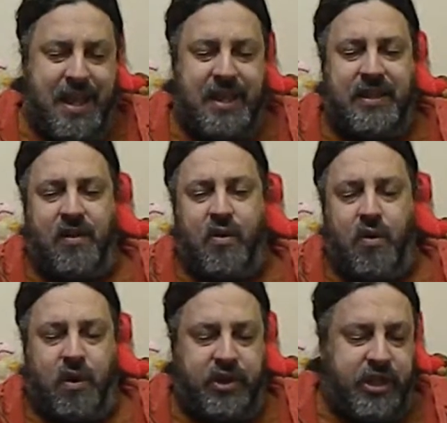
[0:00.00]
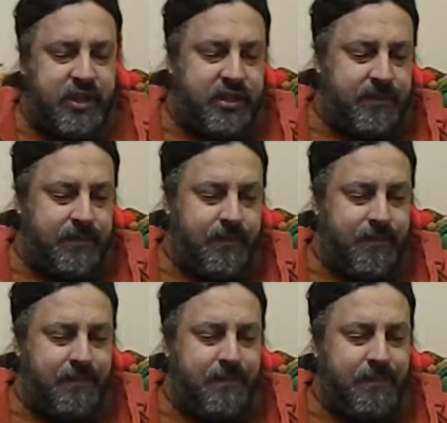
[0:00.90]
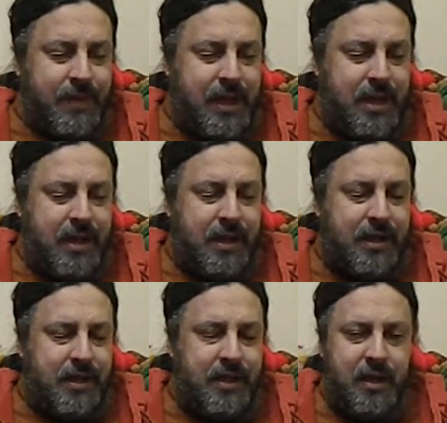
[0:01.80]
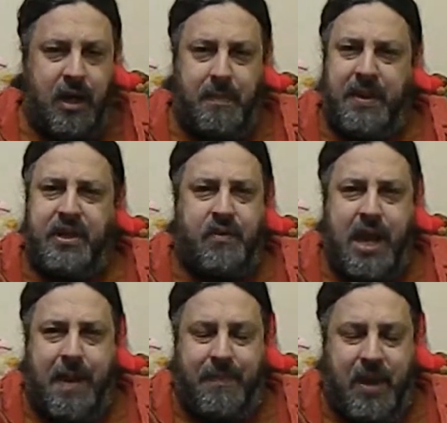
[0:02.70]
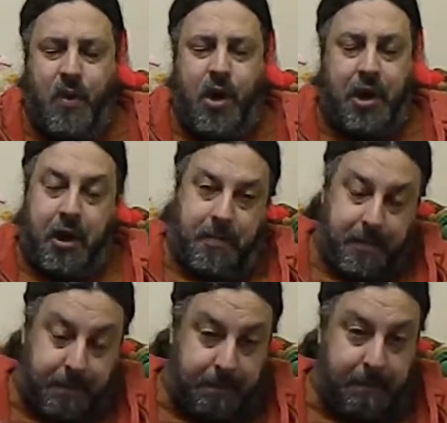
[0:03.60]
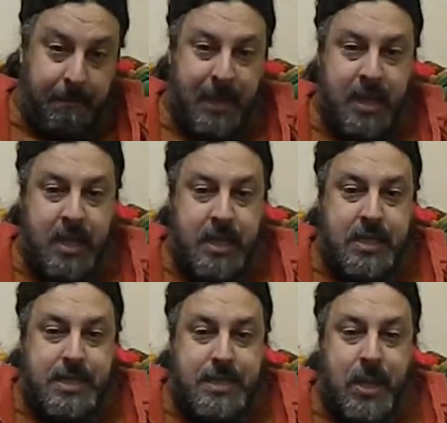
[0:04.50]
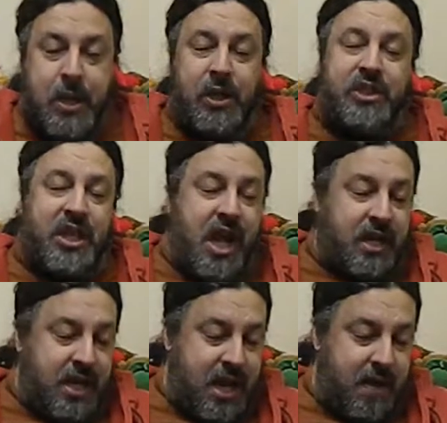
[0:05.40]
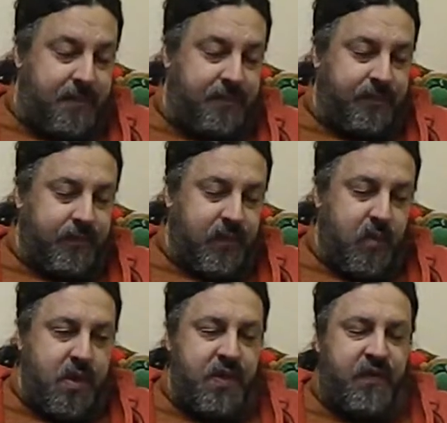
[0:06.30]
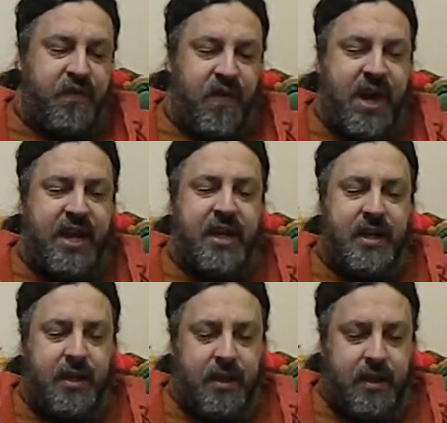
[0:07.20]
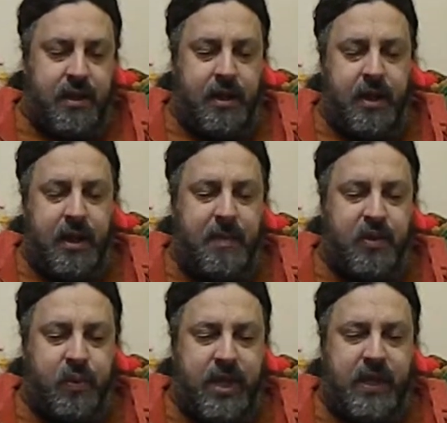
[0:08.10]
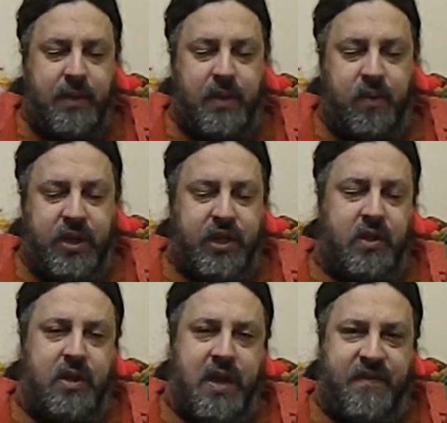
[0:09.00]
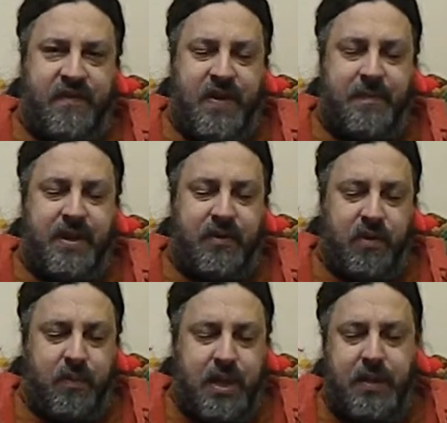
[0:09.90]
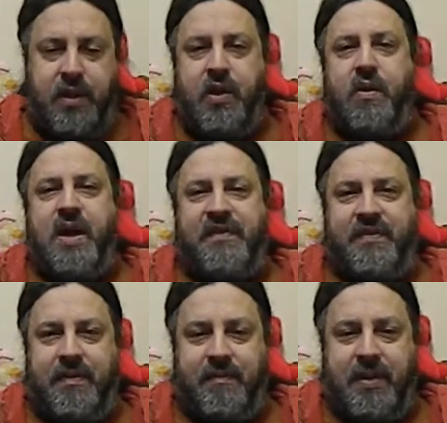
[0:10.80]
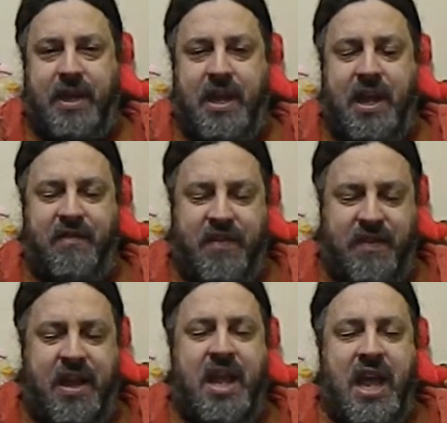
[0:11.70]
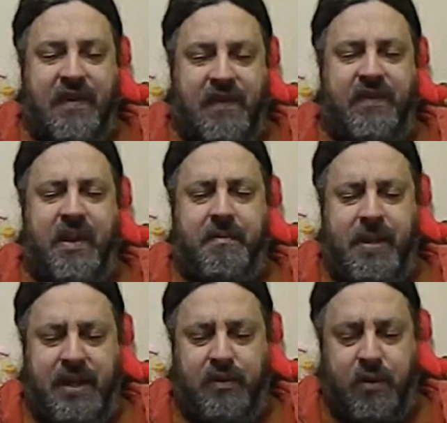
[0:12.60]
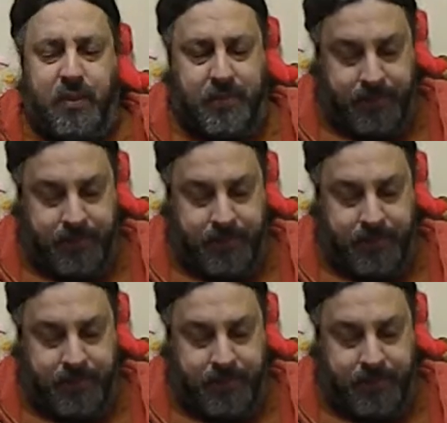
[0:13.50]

in their origins, Uh, are a bunch of crap. They don't work. So you're stuck now with a fight uh, between the original F F M P E G group and the new F F M P E G group.